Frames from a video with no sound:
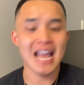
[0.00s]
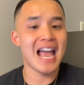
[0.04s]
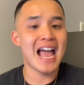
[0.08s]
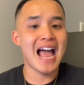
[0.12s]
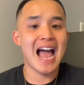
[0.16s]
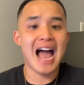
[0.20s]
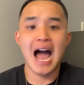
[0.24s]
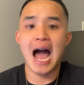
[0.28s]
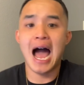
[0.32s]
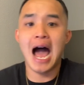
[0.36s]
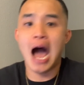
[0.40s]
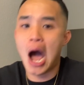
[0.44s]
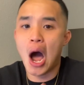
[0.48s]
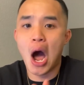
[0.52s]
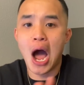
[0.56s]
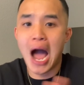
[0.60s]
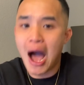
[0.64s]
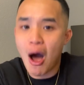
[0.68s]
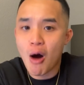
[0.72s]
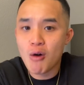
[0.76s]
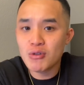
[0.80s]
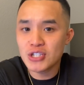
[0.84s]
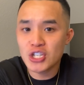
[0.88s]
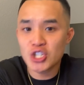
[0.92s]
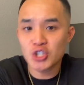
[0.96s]

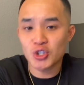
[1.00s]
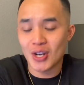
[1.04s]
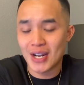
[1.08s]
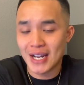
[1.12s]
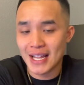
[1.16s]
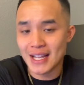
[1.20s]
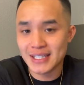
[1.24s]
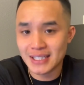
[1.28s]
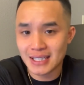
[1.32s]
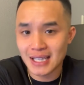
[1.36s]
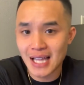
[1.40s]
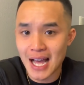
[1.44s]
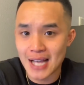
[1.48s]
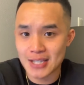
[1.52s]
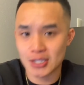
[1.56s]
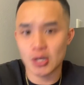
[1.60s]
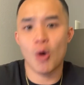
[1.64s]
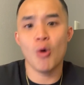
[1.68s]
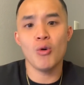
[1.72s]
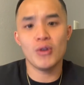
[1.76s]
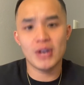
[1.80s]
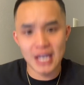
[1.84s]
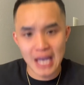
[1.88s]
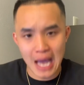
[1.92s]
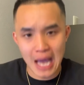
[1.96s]
How is he training his clients?
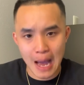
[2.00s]
Okay,